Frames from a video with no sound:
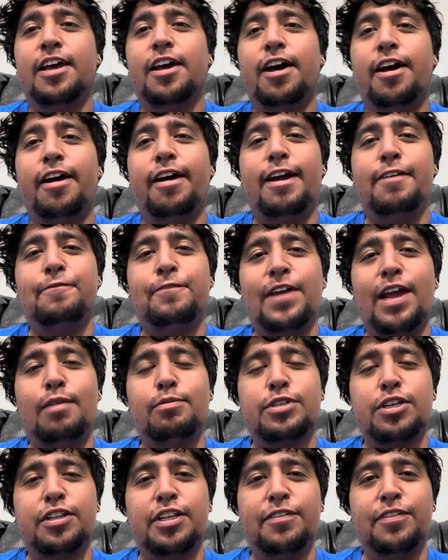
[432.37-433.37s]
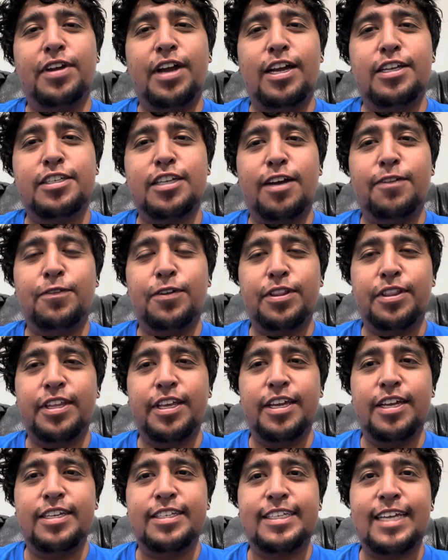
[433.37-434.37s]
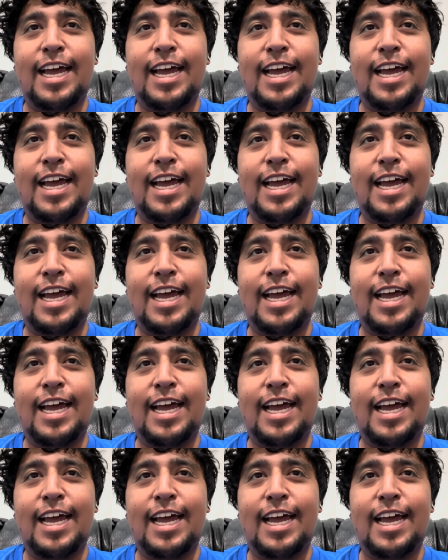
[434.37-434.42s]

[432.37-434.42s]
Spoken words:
All right, fams, I'll leave you guys off with this.